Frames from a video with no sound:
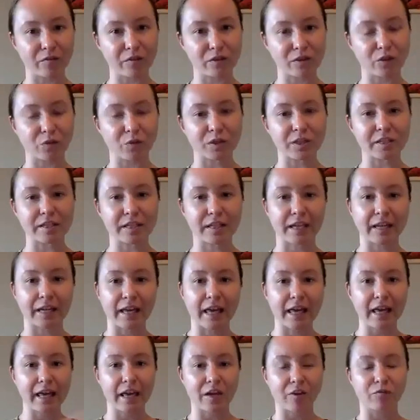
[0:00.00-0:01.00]
So it's like,
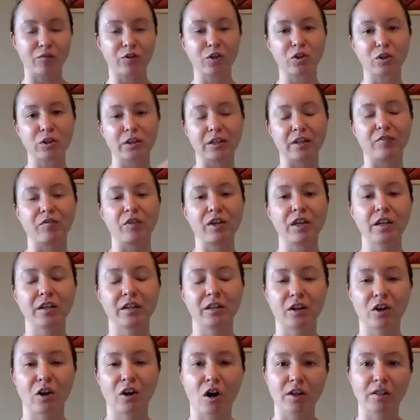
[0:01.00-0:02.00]
if you're living in
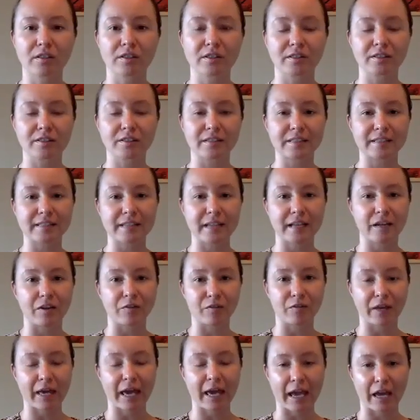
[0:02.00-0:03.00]
a constant state of
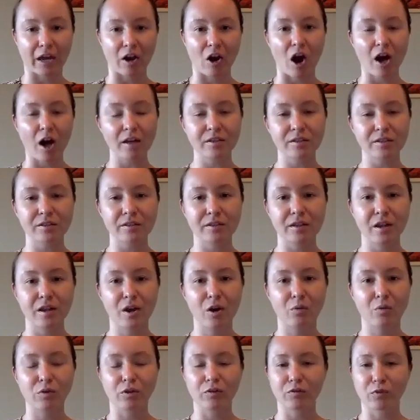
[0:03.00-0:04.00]
chaos,
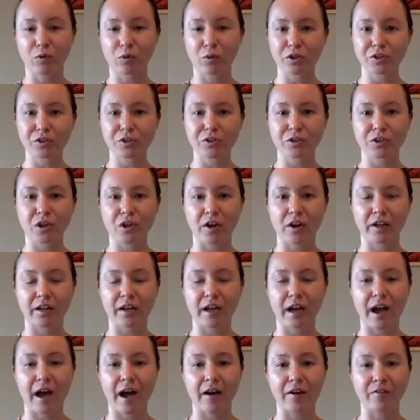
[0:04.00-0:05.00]
well, of course you're not going to
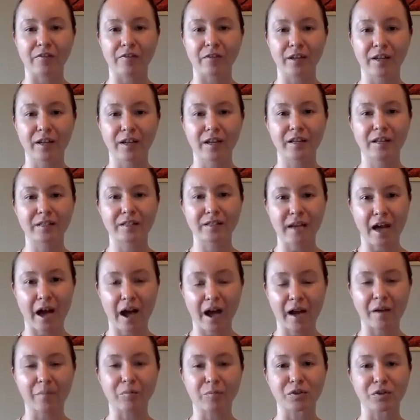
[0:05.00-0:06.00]
have
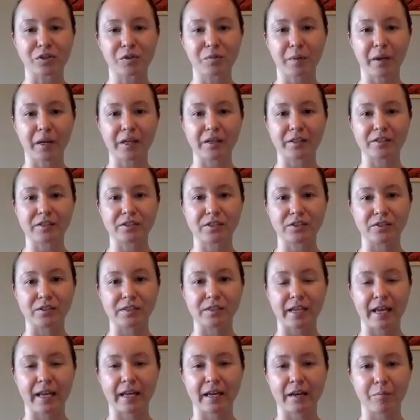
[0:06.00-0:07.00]
time or space to
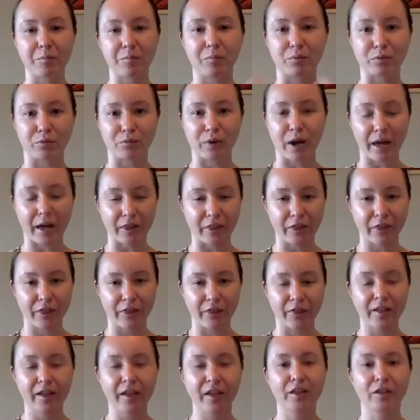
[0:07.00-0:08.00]
take a breath,
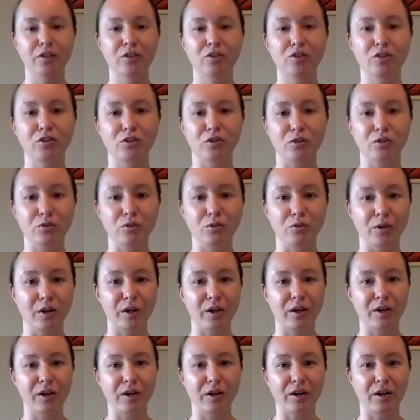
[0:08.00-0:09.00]
to
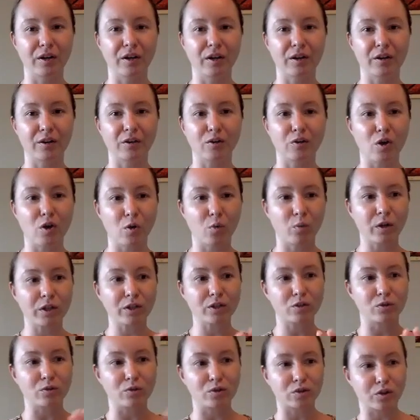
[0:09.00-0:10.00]
know when
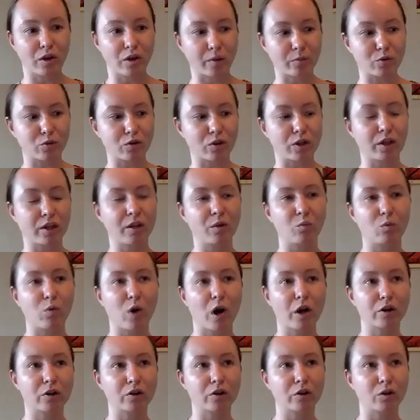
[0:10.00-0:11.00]
to stop drinking
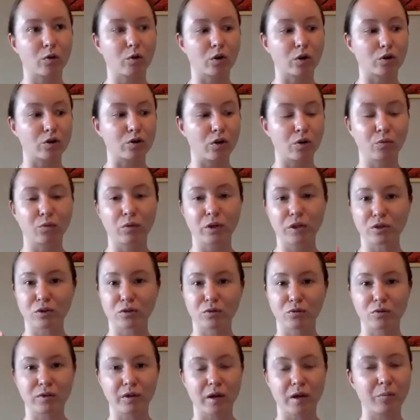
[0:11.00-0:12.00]
water, or know when
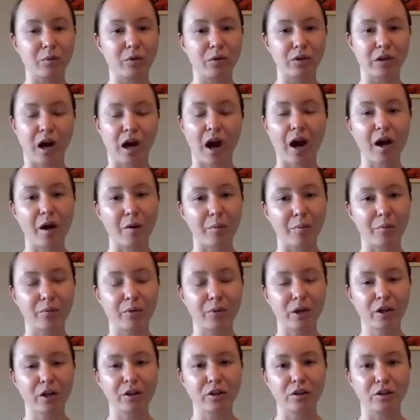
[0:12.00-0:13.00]
to double up,
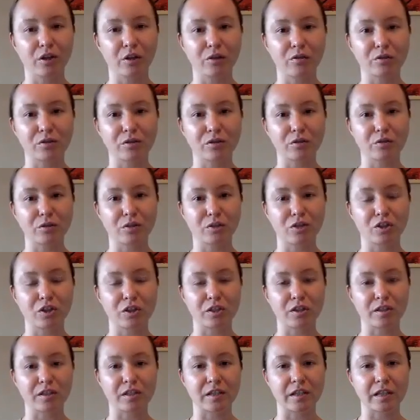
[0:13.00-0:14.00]
so it's
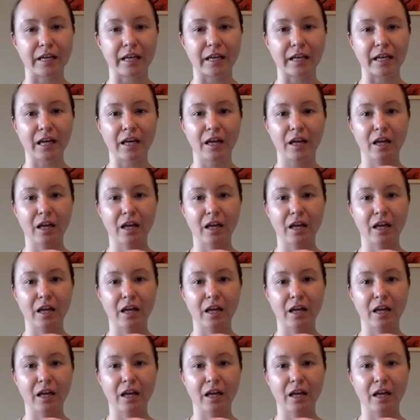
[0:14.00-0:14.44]
just like,